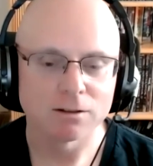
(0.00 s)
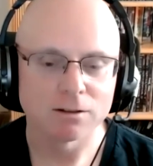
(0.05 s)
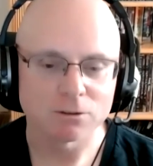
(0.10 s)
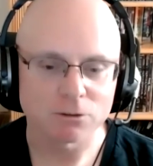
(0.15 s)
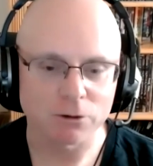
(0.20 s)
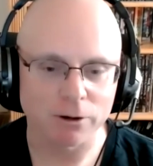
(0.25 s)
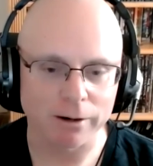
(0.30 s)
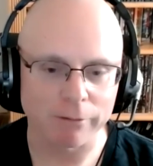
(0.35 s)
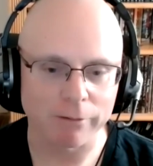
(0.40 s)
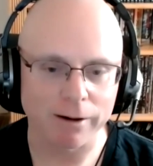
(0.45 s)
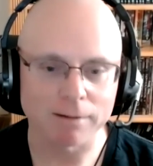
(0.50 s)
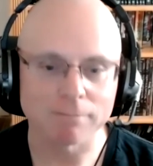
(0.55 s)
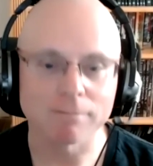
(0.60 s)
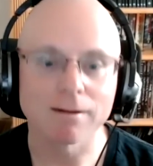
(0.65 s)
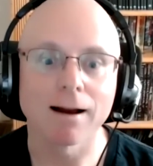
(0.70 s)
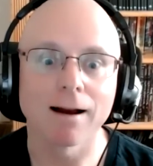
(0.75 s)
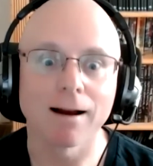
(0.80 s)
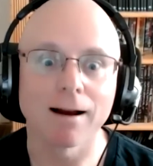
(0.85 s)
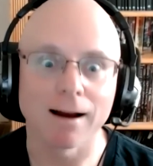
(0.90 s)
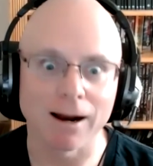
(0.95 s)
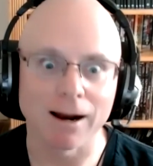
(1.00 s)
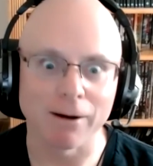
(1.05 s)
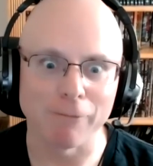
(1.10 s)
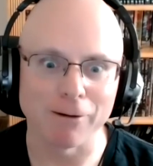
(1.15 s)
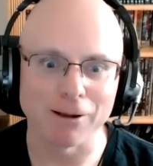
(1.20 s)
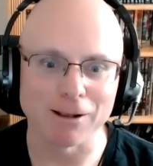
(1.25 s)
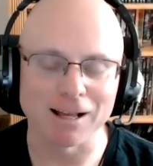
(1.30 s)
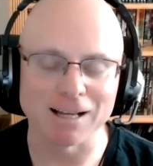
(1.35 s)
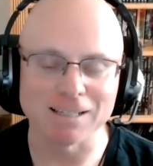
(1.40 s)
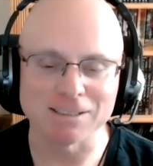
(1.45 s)
So anyway, I
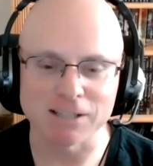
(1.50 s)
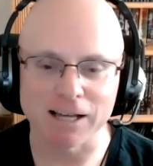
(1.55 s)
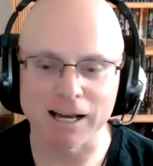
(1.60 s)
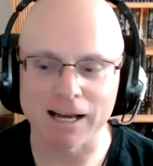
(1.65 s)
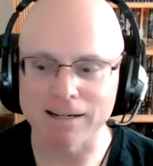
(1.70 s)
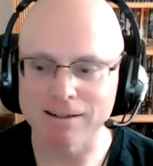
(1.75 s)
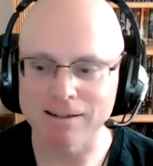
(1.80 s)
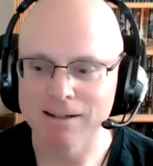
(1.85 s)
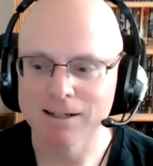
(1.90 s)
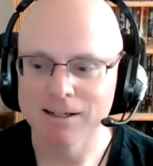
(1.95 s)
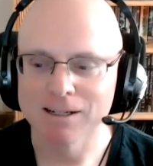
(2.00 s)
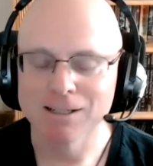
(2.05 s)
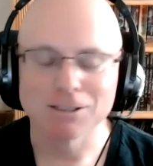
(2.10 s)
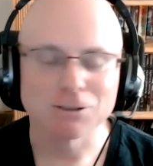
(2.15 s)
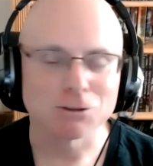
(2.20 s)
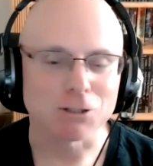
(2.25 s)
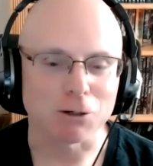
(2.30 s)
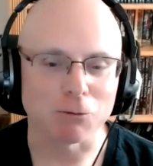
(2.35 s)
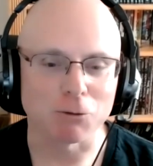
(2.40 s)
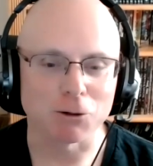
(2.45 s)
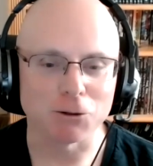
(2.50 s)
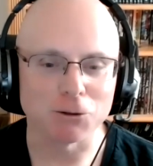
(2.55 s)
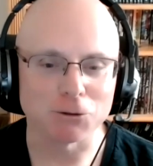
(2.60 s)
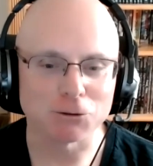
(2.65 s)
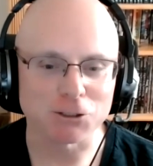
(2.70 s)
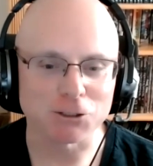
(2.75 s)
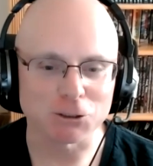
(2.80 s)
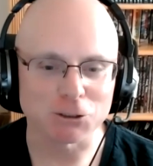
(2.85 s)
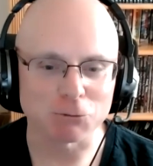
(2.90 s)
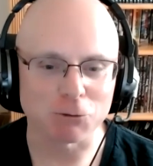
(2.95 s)
realized that it's like one of those
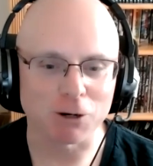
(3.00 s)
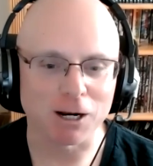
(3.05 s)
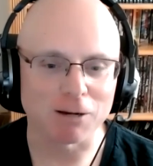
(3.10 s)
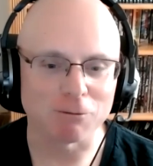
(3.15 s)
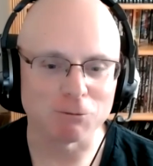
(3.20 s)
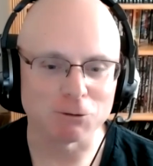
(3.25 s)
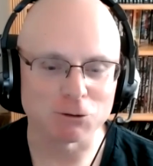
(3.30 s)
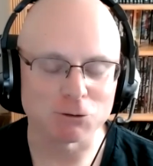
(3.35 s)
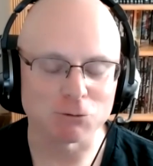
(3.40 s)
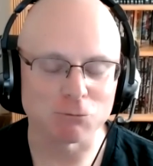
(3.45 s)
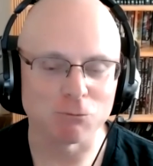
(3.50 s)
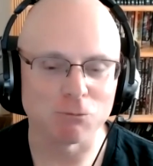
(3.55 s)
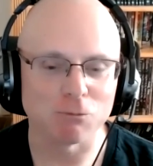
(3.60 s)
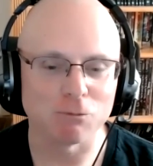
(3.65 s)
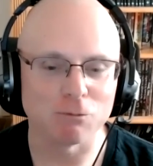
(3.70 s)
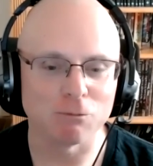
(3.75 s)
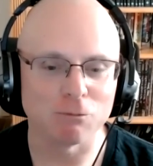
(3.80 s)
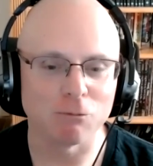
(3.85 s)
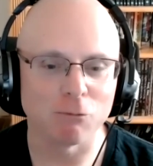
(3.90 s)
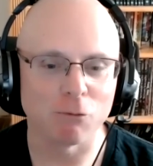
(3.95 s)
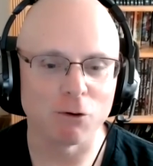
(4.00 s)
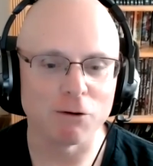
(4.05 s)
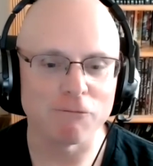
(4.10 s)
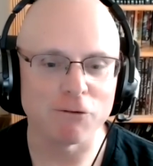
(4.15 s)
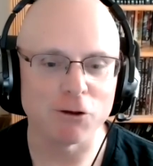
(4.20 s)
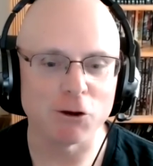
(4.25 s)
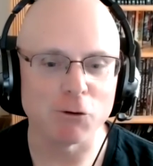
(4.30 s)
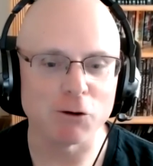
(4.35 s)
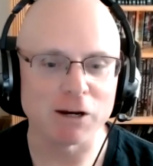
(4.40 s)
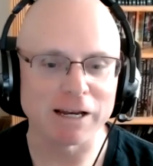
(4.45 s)
things when I was
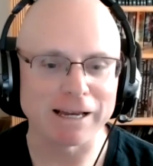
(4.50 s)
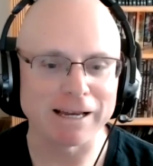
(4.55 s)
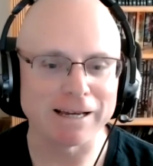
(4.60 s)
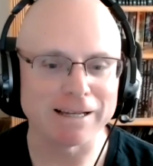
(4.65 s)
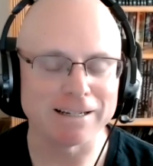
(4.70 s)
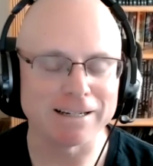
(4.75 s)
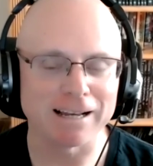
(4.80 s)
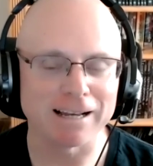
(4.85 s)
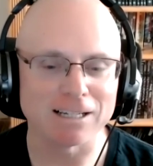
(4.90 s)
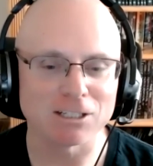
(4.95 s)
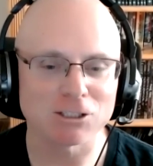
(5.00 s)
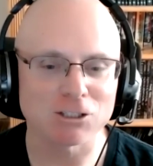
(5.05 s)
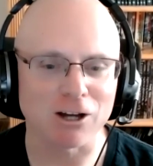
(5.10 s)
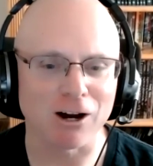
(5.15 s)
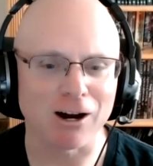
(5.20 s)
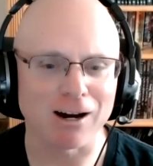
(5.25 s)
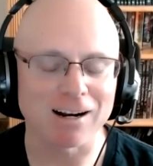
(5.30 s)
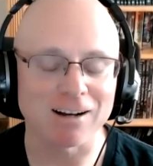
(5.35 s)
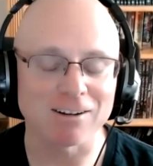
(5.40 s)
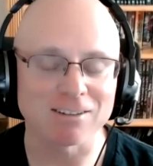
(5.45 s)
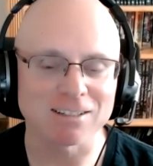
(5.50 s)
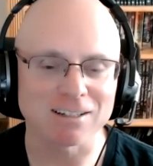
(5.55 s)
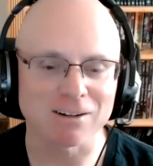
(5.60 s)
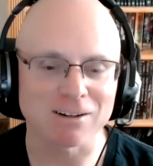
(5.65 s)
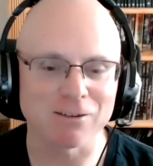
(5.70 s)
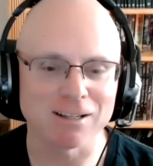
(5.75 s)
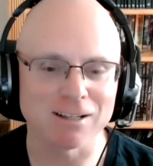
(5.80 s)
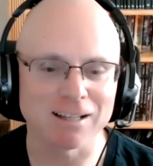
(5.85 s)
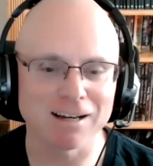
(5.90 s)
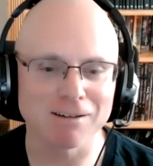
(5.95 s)
reviewing it and I saw it, I was like,
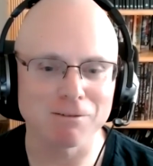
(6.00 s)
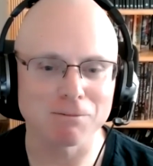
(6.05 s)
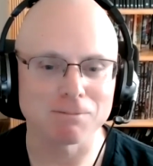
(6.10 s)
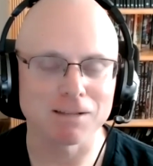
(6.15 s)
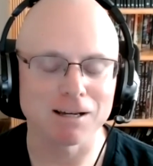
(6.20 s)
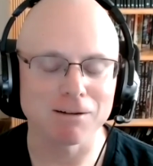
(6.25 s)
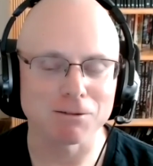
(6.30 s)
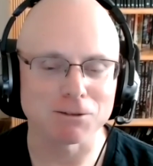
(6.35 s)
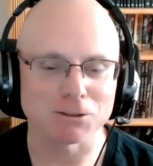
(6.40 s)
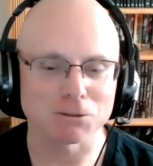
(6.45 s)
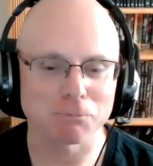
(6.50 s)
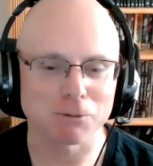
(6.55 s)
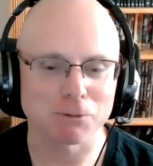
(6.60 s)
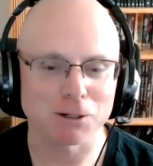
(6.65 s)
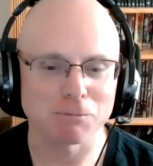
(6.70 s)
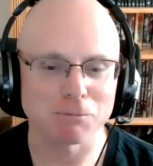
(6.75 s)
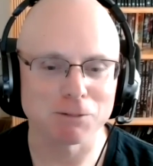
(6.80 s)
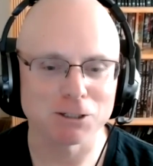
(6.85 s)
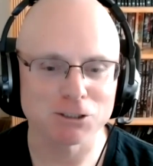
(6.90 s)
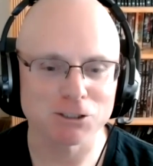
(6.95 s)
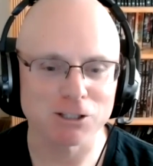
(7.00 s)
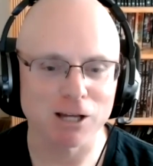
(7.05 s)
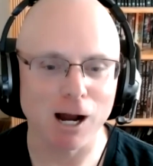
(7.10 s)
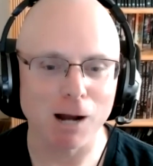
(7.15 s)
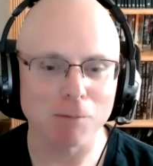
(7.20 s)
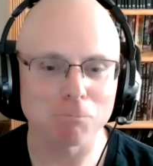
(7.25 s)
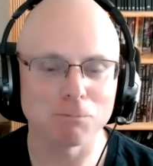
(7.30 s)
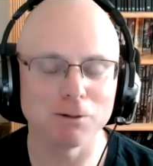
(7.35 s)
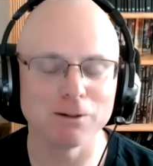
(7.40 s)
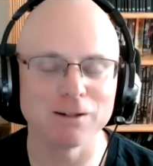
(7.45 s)
well, that was pretty much the
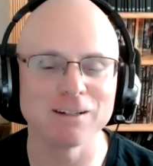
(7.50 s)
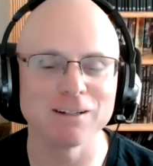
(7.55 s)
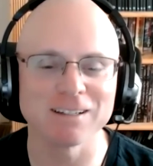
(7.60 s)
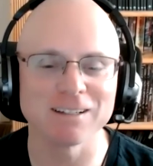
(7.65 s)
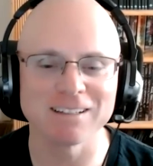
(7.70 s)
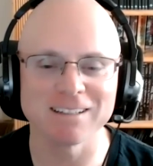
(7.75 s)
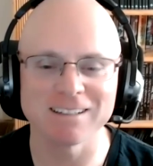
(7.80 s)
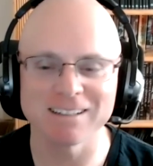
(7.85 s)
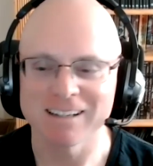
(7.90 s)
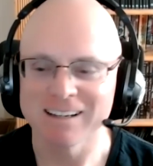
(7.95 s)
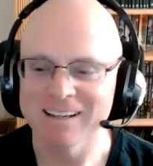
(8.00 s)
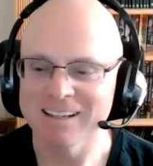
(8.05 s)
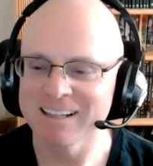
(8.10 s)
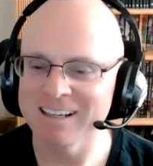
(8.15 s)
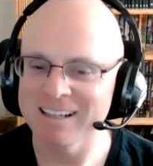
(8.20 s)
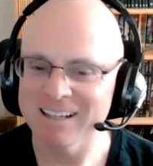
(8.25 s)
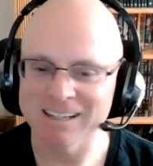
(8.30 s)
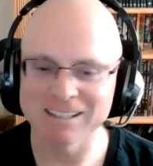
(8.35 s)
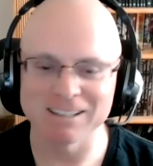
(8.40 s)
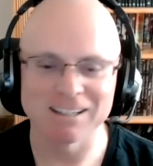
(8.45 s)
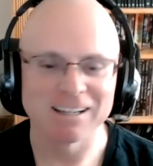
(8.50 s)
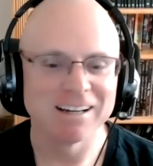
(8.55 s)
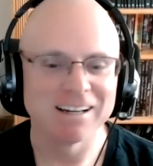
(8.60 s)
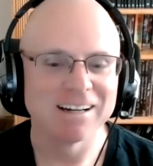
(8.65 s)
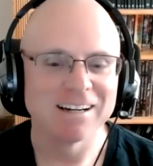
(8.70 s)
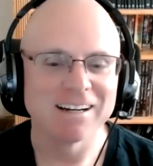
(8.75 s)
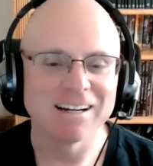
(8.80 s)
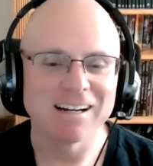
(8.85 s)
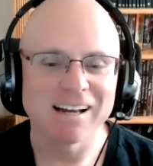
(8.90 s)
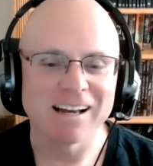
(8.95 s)
op.
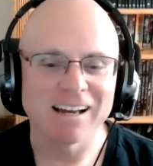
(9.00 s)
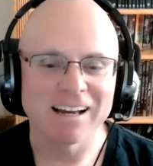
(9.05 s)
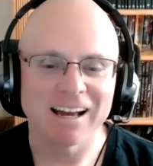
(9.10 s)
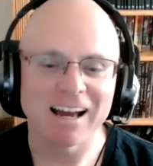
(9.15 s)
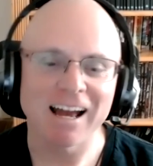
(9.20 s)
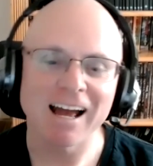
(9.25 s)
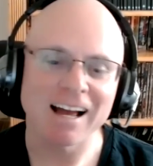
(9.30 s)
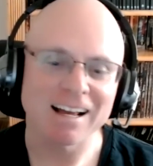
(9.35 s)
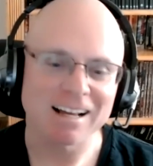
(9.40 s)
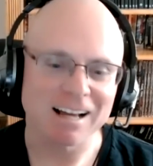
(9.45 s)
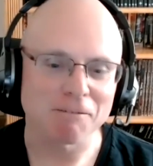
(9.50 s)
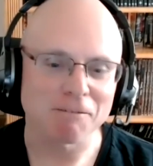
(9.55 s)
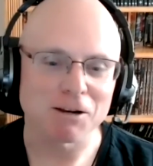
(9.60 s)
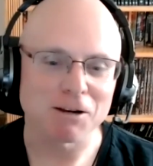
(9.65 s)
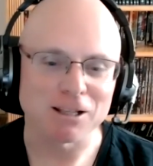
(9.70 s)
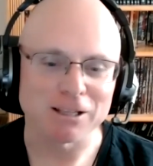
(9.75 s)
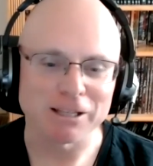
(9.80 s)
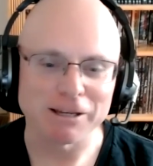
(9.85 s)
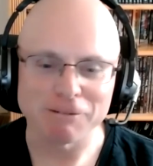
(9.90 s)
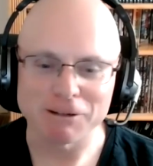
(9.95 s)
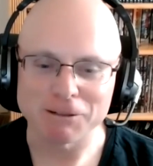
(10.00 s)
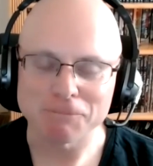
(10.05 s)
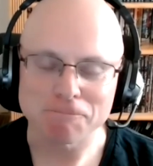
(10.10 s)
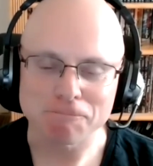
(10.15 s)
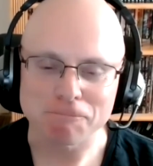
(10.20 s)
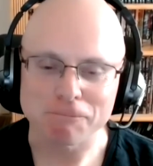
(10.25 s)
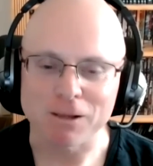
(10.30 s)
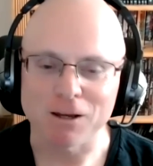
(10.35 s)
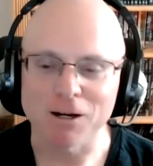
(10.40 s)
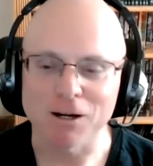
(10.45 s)
Yeah, I'm going to leave it.
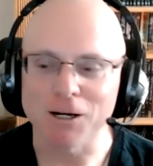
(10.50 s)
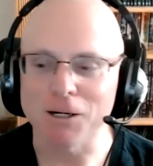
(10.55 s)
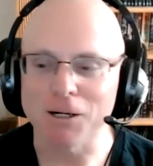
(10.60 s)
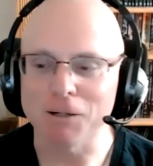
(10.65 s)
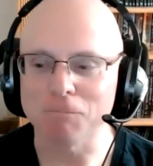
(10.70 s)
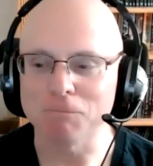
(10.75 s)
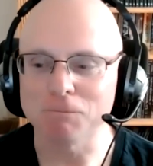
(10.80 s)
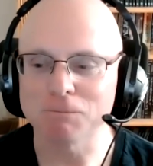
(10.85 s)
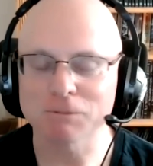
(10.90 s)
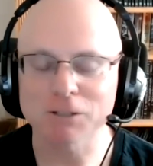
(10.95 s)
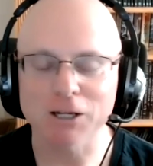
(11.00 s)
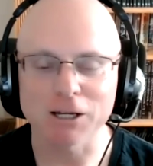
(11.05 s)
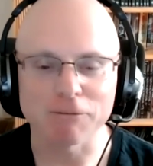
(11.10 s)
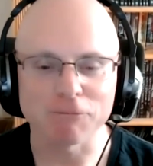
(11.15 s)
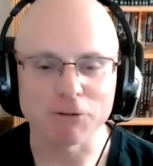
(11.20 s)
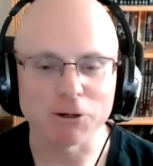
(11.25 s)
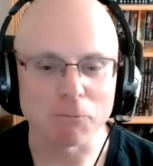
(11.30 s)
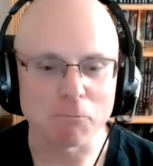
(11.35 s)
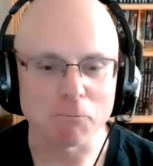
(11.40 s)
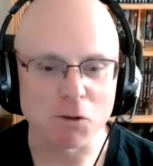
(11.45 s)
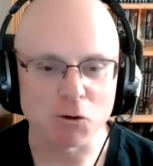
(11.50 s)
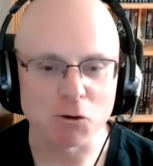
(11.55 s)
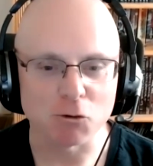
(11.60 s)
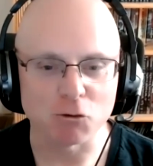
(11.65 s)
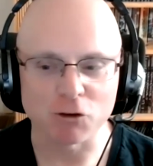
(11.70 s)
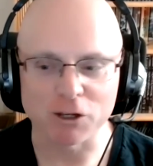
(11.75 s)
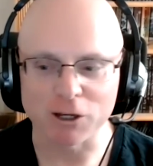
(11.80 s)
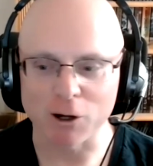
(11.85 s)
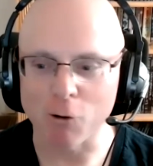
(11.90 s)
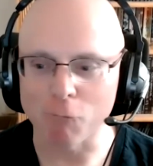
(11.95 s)
Kind of an
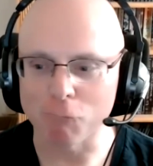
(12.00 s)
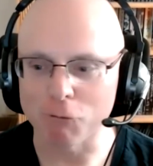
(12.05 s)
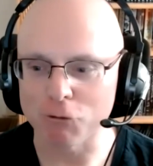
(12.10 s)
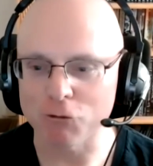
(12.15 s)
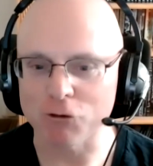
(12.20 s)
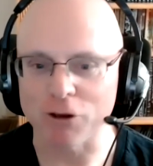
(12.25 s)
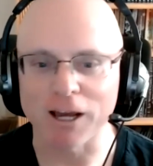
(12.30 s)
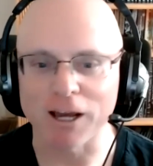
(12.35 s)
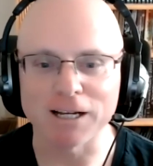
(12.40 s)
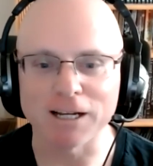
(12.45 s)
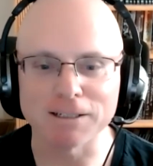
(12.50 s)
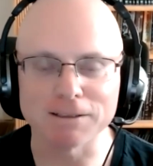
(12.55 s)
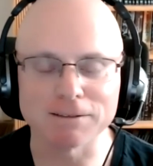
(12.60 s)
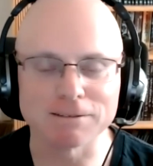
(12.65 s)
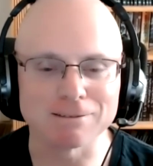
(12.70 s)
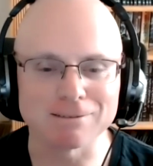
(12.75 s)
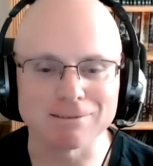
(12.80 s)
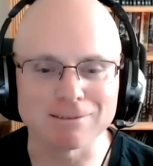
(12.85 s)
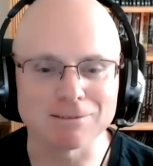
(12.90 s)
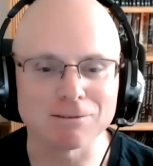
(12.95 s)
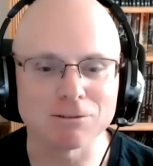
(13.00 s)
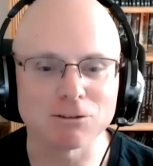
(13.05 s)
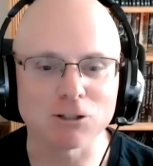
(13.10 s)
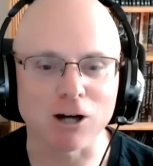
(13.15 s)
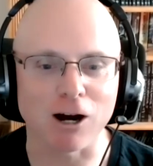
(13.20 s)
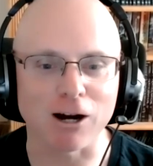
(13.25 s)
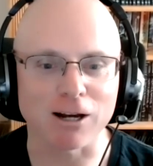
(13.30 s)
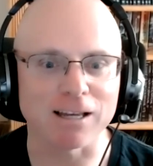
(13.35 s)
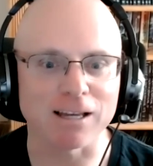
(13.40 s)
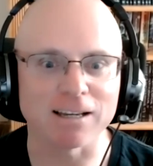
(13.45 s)
amusing oversight,
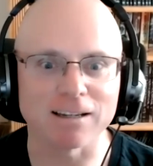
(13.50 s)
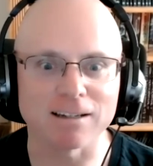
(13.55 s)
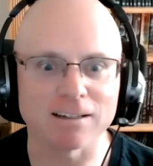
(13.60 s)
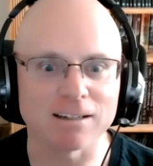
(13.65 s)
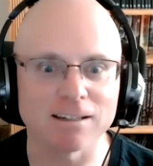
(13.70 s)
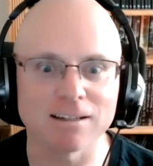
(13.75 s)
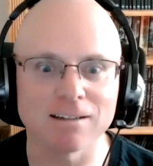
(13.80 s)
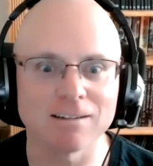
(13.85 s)
talking,